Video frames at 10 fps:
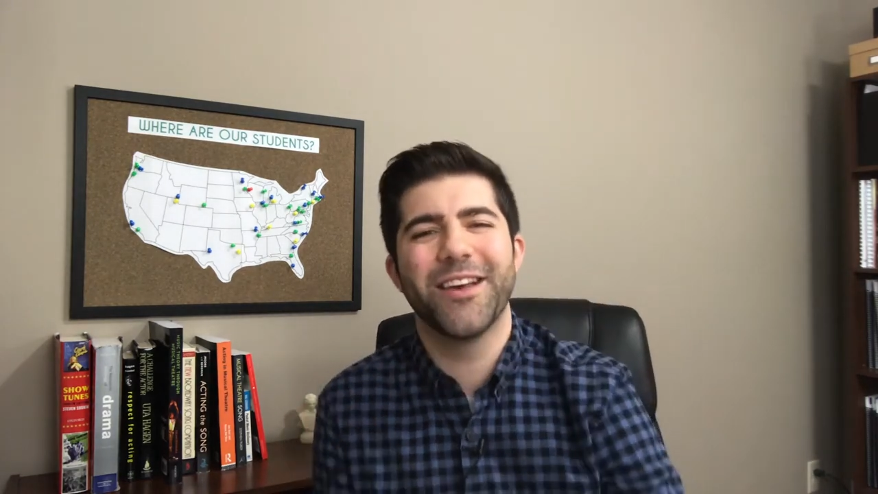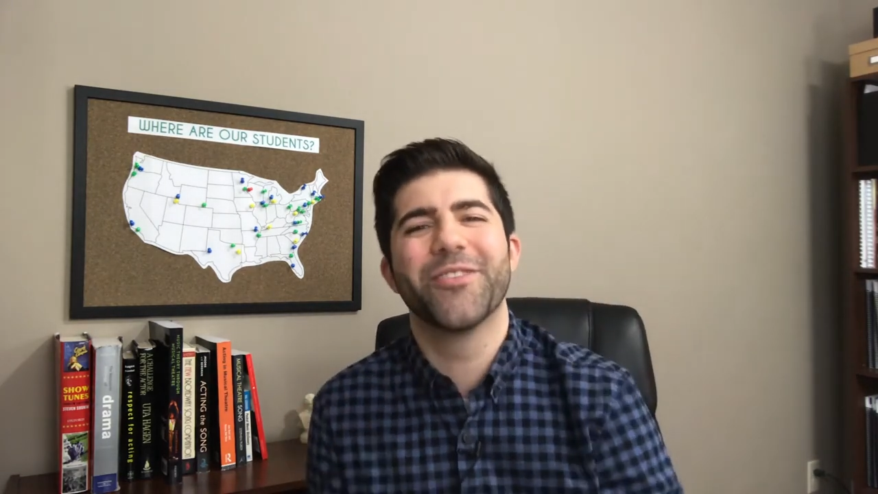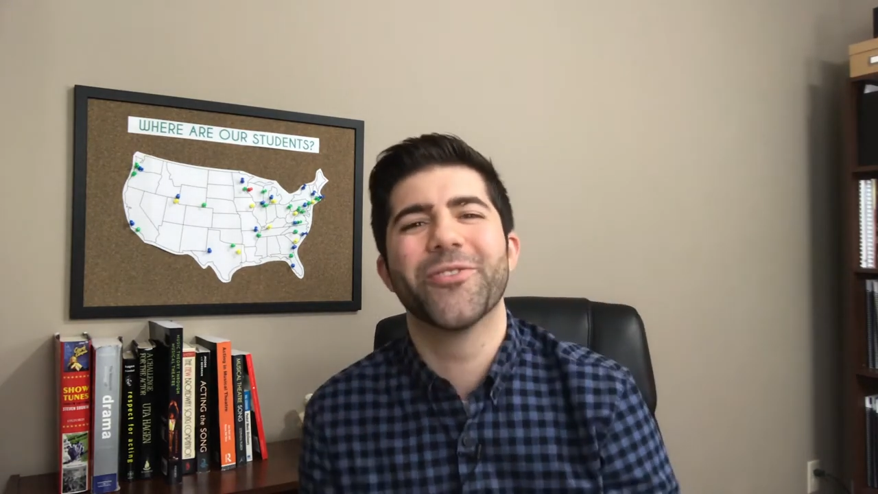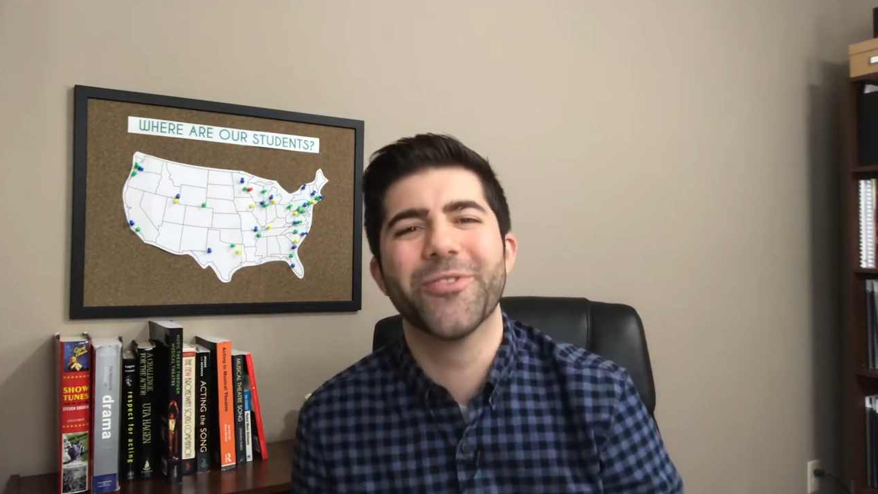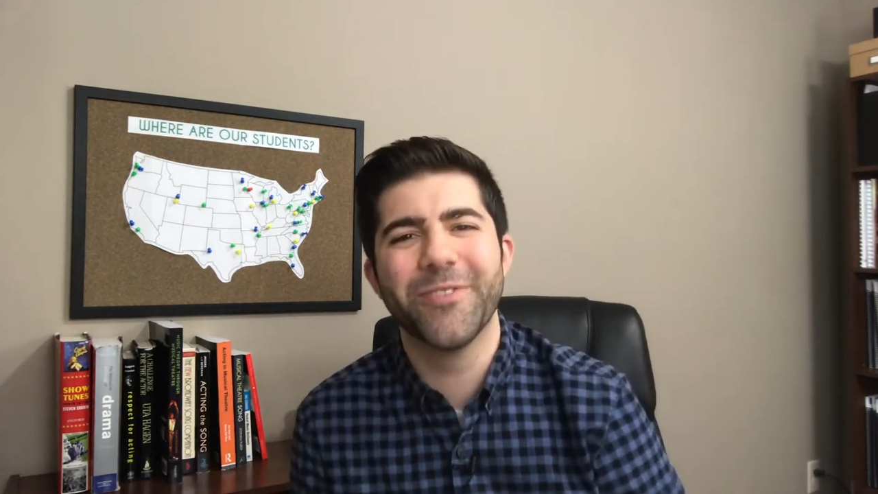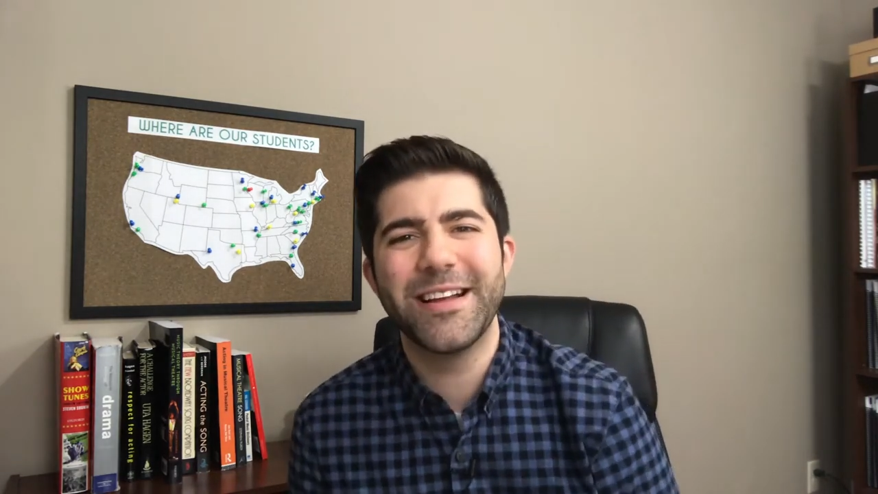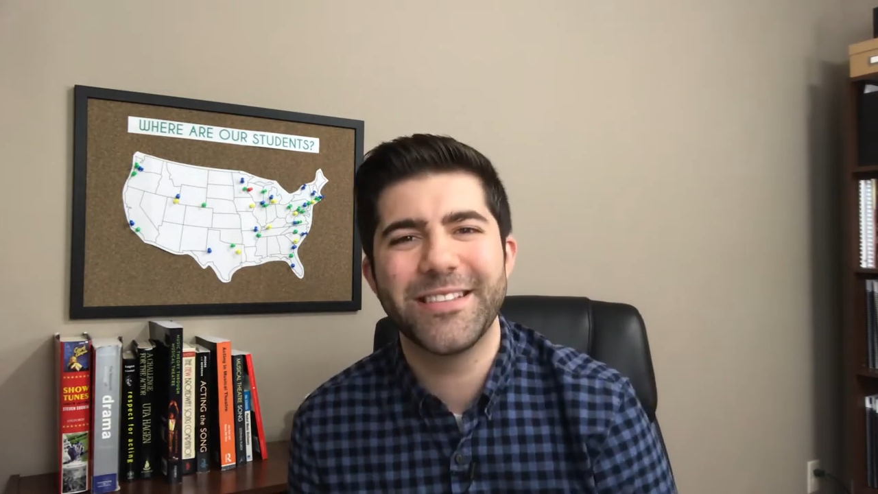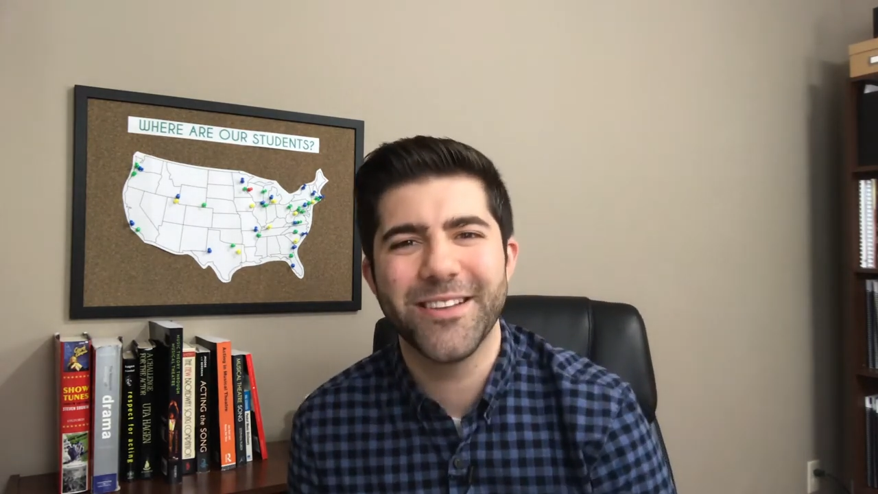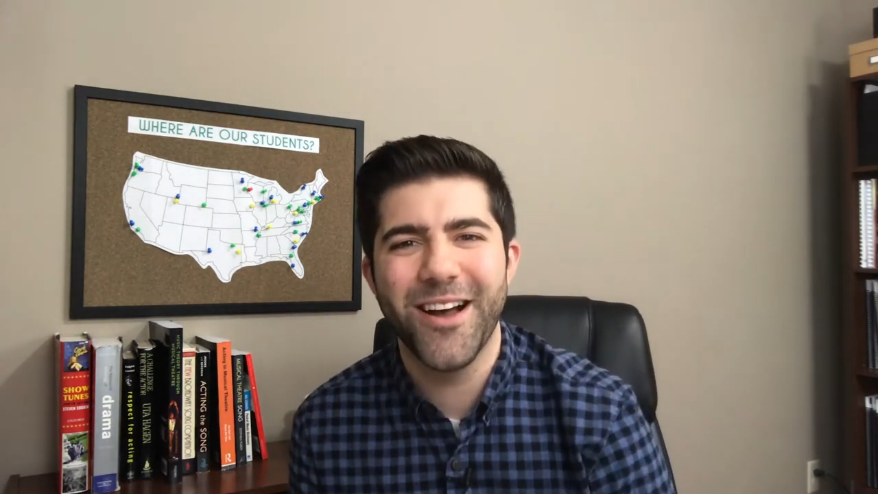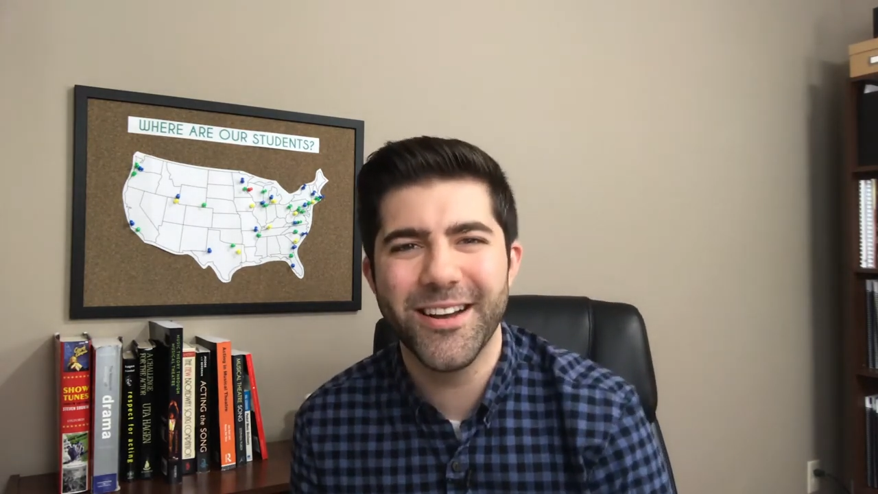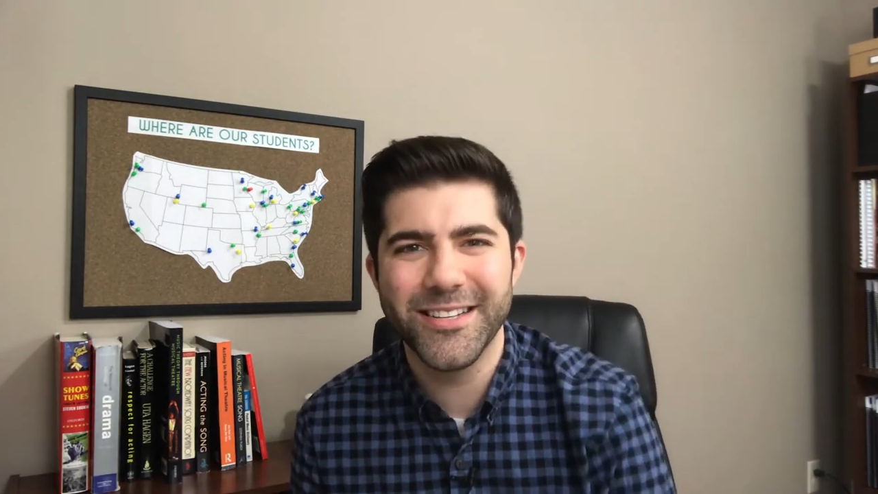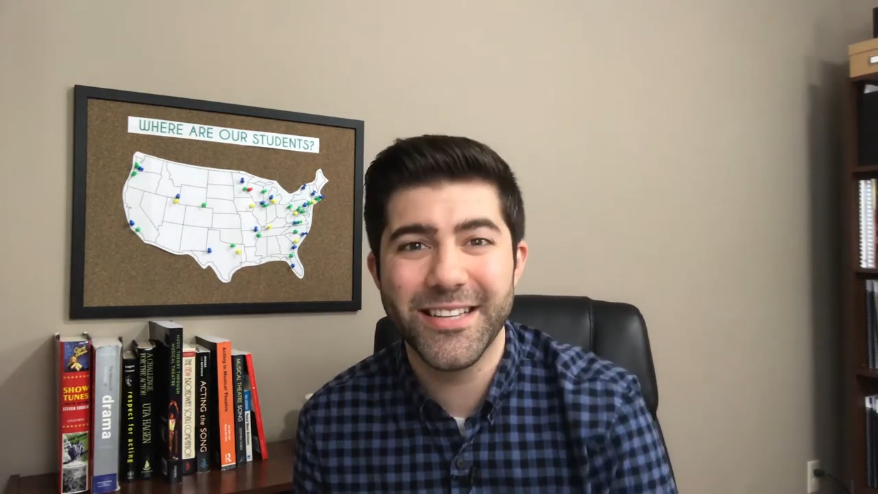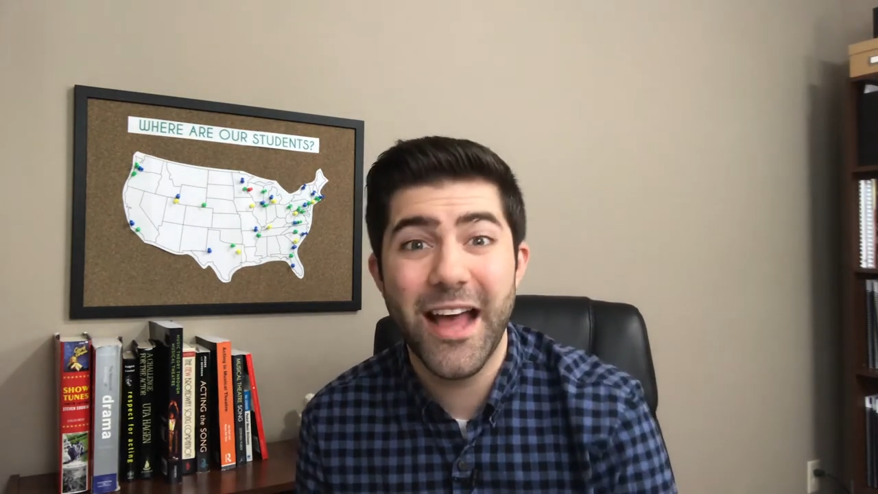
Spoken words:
other great songs